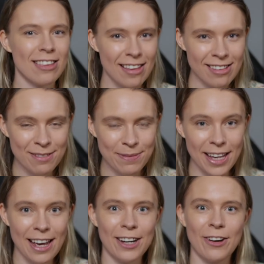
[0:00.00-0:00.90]
So this could
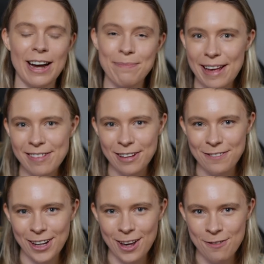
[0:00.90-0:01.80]
be a great basic
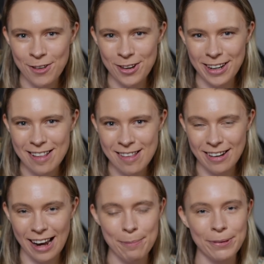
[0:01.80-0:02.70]
video for you to
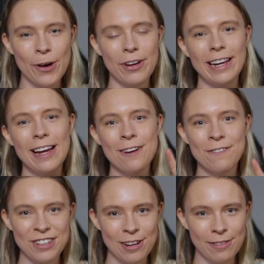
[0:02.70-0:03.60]
consider uploading
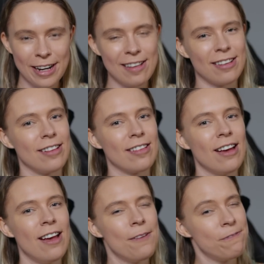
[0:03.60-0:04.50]
for two reasons.
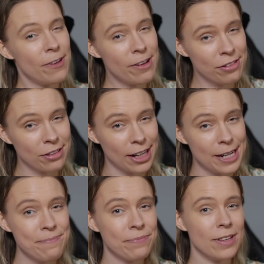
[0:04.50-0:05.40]

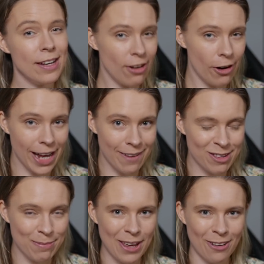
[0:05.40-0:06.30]
Firstly, you don't have
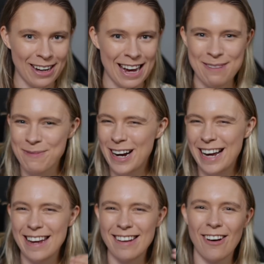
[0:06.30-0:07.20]
to be on camera
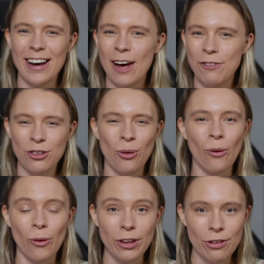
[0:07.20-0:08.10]
and you don't have to
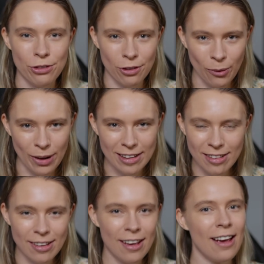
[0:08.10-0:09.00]
talk or use your
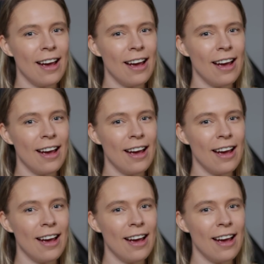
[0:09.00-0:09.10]
voice.